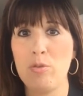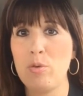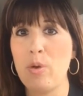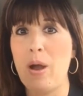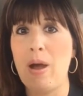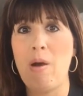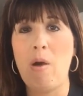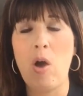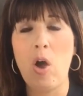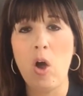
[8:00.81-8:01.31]

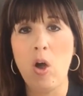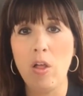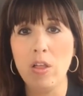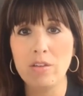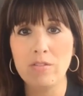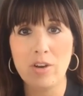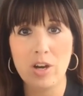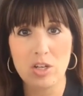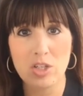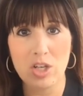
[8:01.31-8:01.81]
throughout all
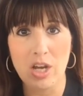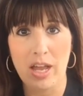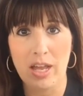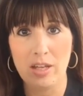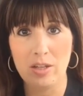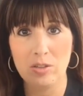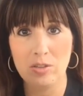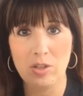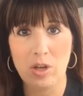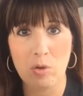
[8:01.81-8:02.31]
of our
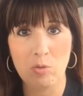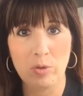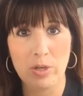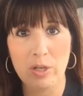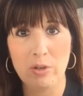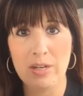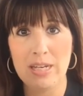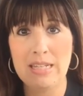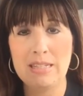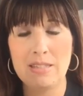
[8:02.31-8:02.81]
child
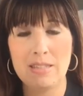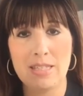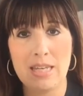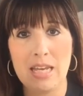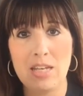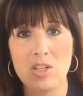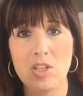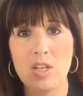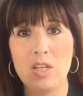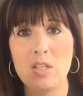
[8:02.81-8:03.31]
rearing
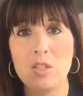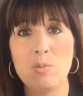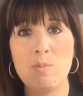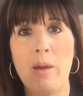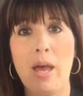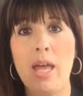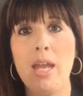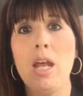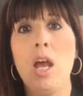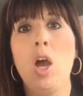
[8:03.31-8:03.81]
stages,
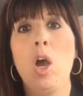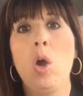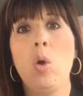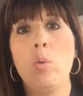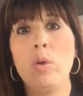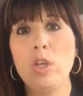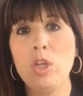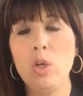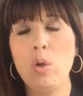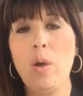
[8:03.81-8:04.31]
but
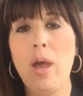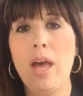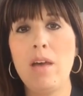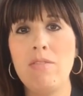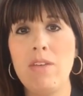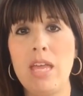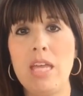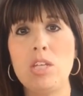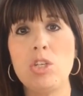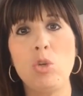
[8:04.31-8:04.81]
when you
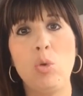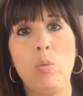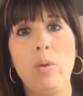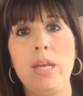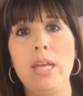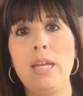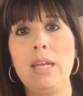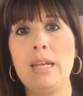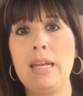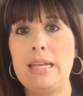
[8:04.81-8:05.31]
have a
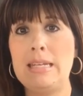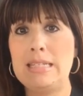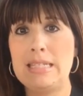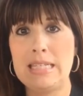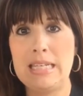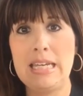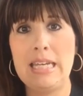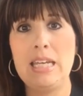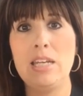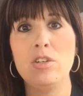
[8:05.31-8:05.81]
tween and
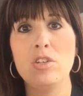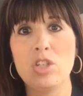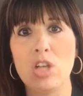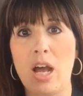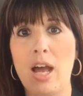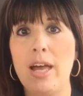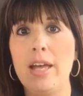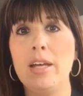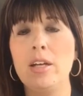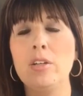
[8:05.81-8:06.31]
teen
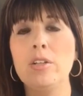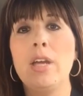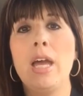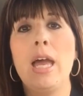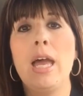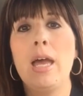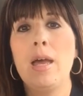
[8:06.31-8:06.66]
child,